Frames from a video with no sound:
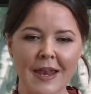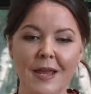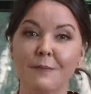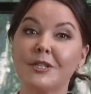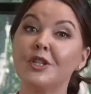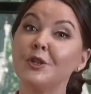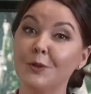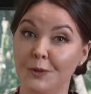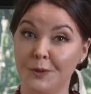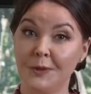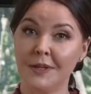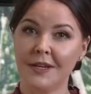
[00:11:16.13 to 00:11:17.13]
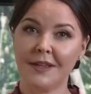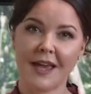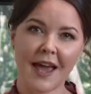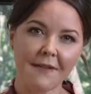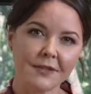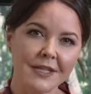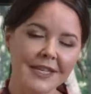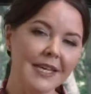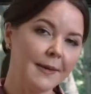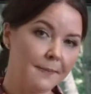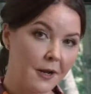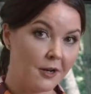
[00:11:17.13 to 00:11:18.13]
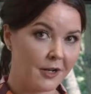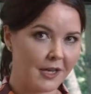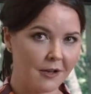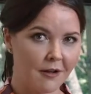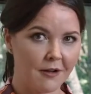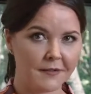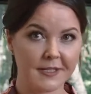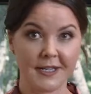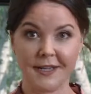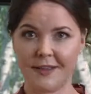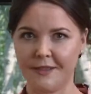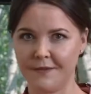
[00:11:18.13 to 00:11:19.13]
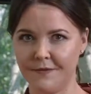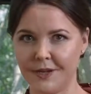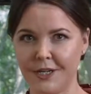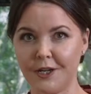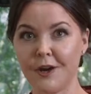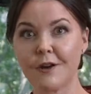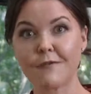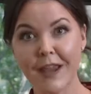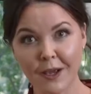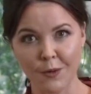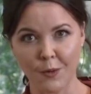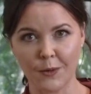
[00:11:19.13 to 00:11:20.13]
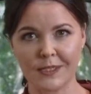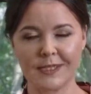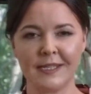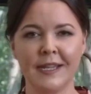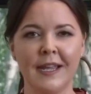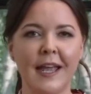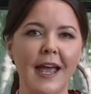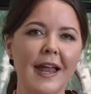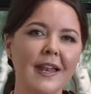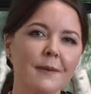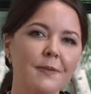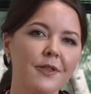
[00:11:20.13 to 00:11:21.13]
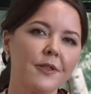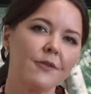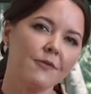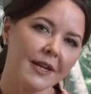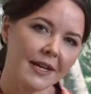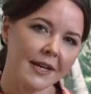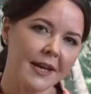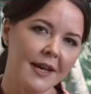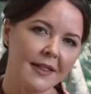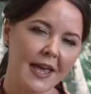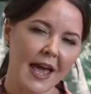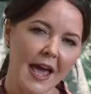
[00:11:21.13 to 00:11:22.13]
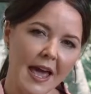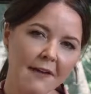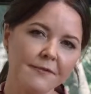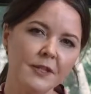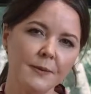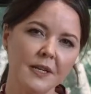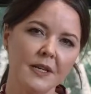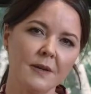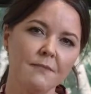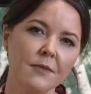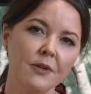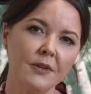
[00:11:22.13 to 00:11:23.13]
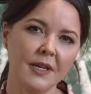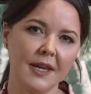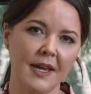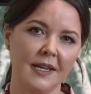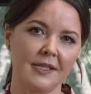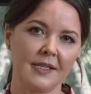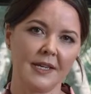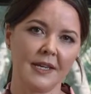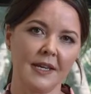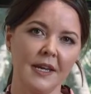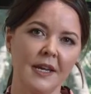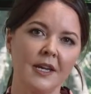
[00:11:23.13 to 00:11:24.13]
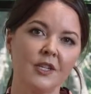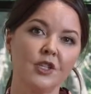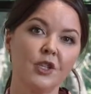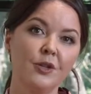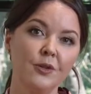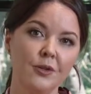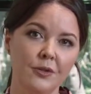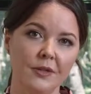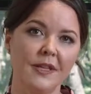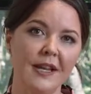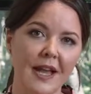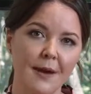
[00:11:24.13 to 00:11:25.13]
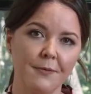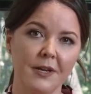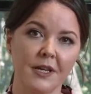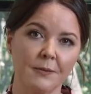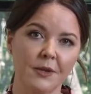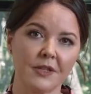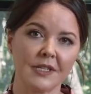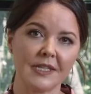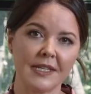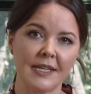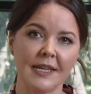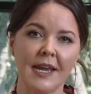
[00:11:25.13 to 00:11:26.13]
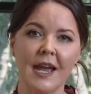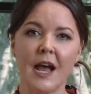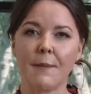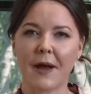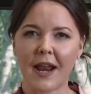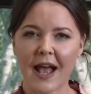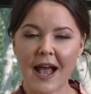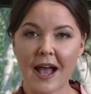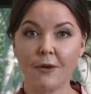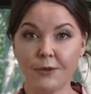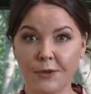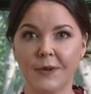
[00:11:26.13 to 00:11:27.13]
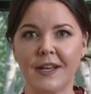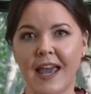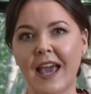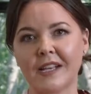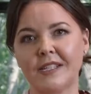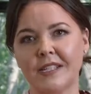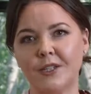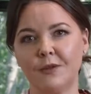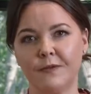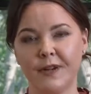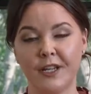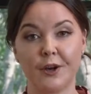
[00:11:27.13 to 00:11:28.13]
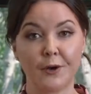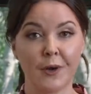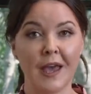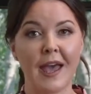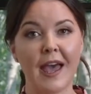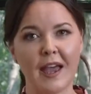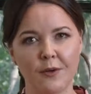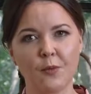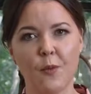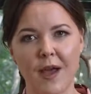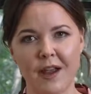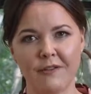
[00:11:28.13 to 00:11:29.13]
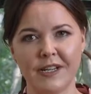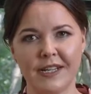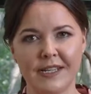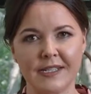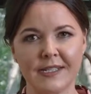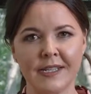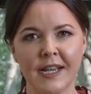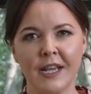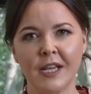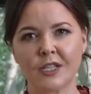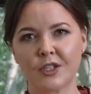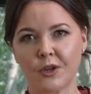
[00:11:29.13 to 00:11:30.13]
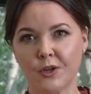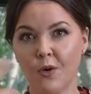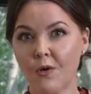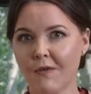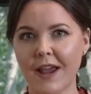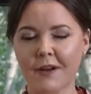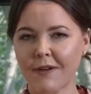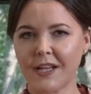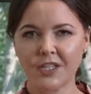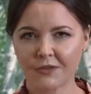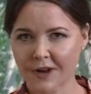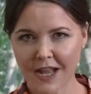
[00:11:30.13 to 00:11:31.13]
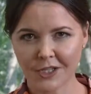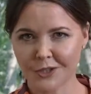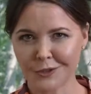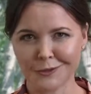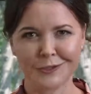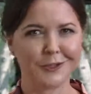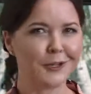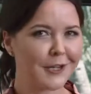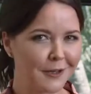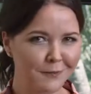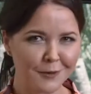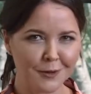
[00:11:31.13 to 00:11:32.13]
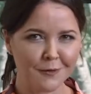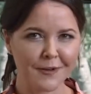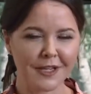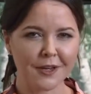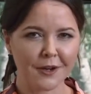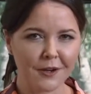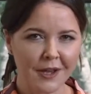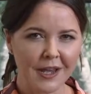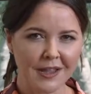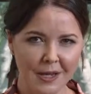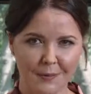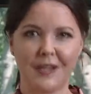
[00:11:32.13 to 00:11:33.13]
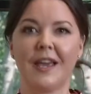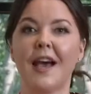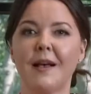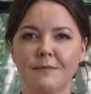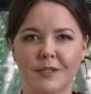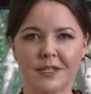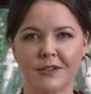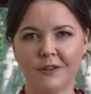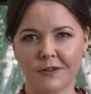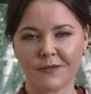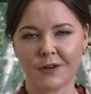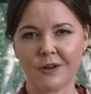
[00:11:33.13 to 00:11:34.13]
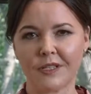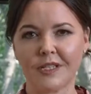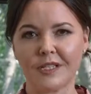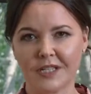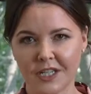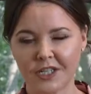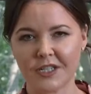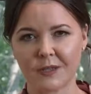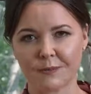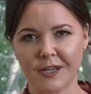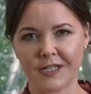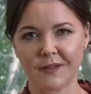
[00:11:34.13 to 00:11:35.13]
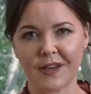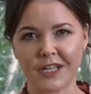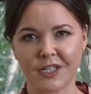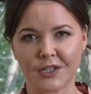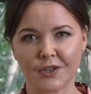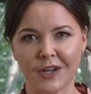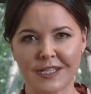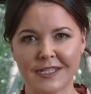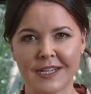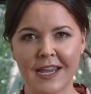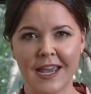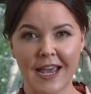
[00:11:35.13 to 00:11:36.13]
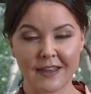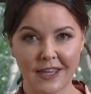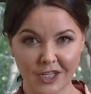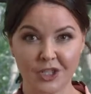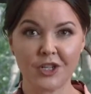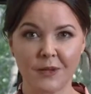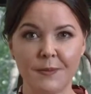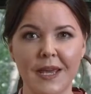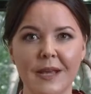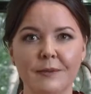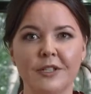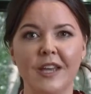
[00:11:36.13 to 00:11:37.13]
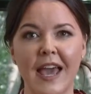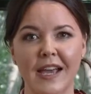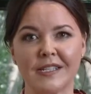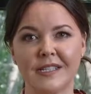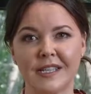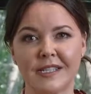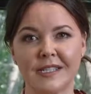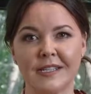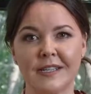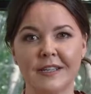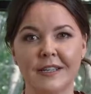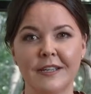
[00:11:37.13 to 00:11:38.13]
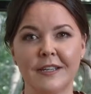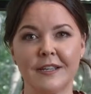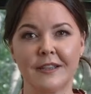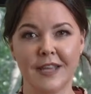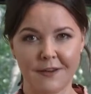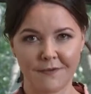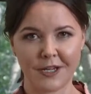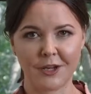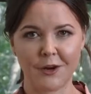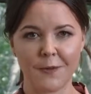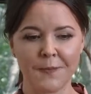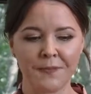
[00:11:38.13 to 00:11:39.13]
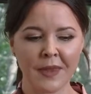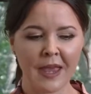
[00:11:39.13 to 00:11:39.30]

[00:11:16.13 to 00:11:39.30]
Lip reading: Number 2, they have to keep looking after the video records. And number 3, they have to be communicating to the library community about how you can access your video and where it is. So your great-great-grandchildren are looking for your video, they would come to the NotForgotten Digital Preservation Trust, and they should be able to access their video.